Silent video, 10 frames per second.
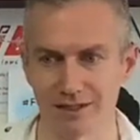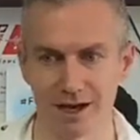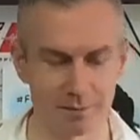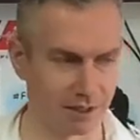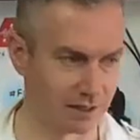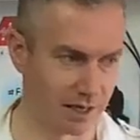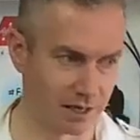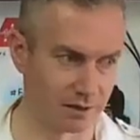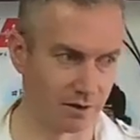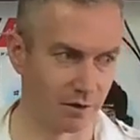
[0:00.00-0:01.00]
time of the
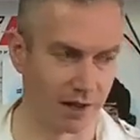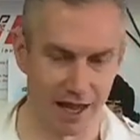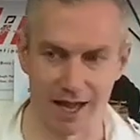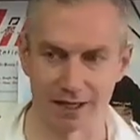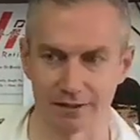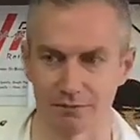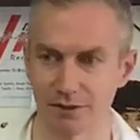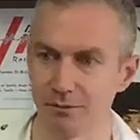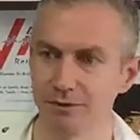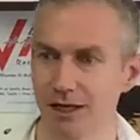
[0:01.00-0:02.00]
day are they active?
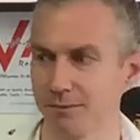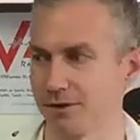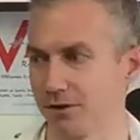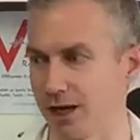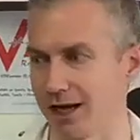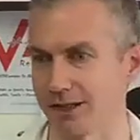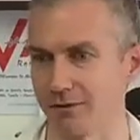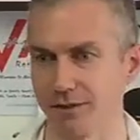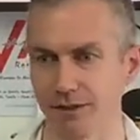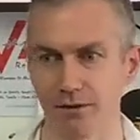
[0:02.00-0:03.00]
Sometimes they're not
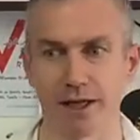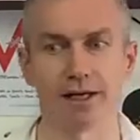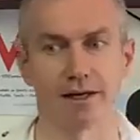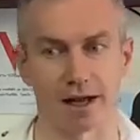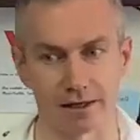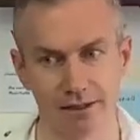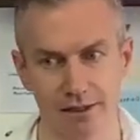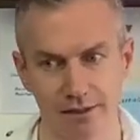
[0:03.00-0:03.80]
active until late at night.